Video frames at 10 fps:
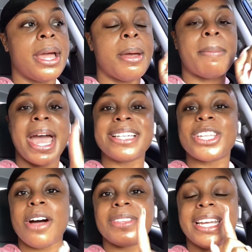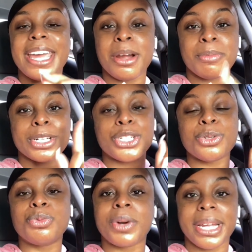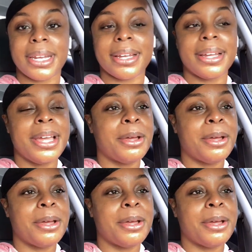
passed off the camera to Rena